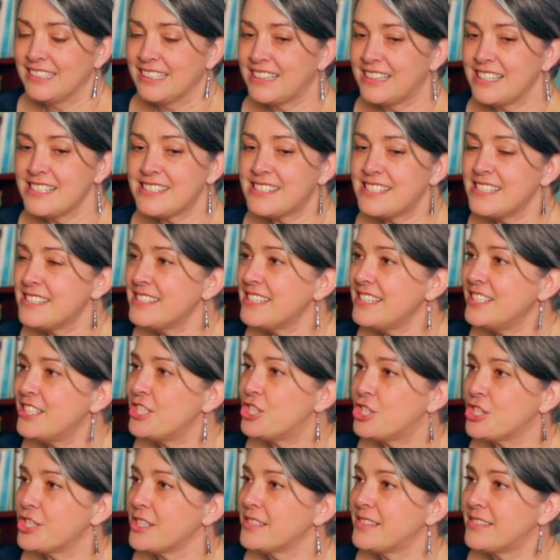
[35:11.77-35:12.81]
Like, this isn't
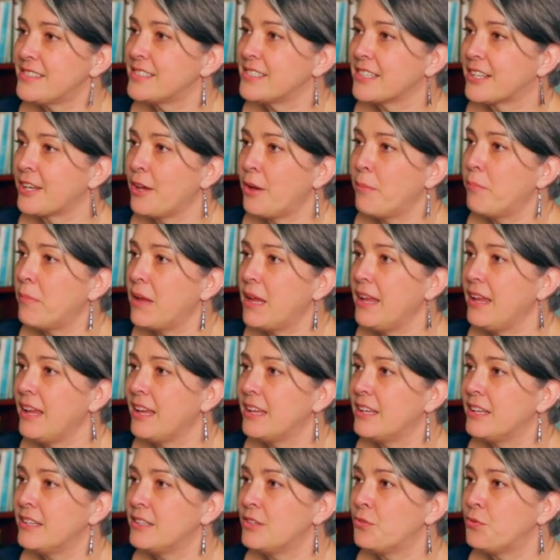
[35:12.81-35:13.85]
just a
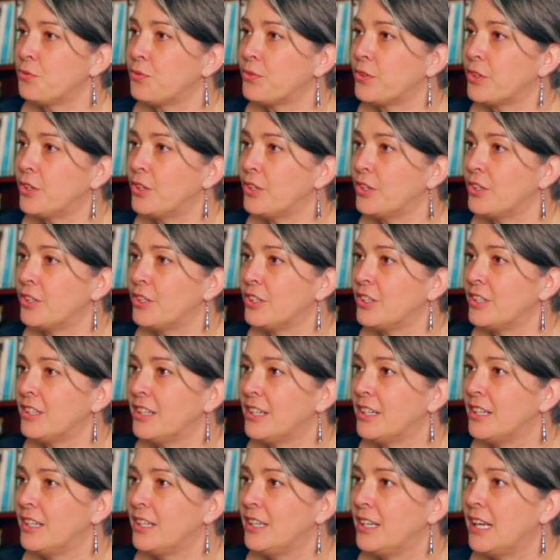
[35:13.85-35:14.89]
command for
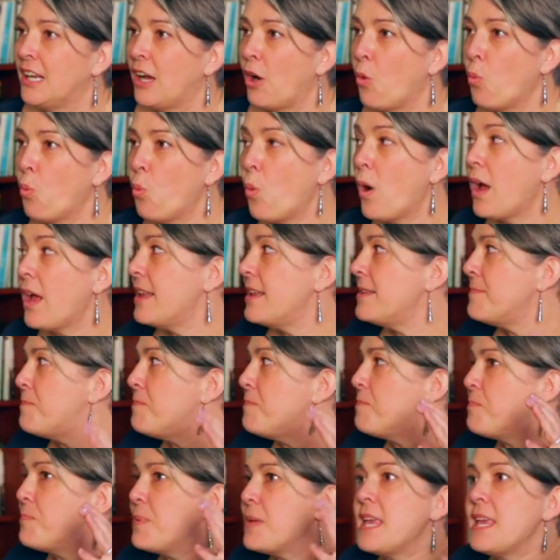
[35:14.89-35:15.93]
one
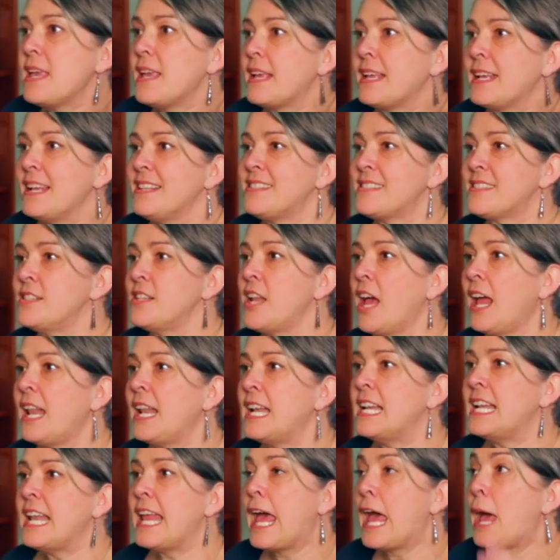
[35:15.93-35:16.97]
big, it's not
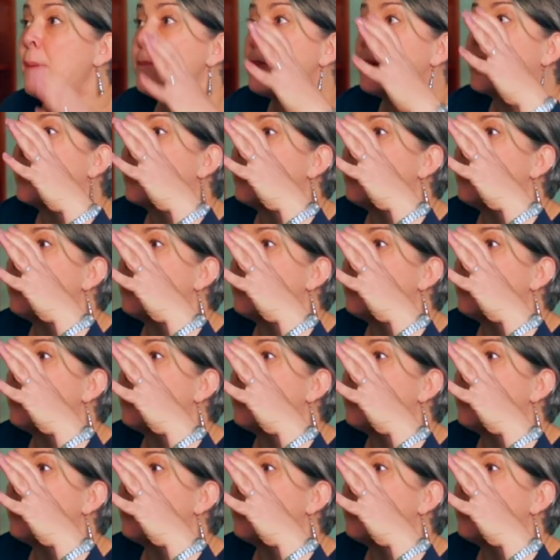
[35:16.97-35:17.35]
an epic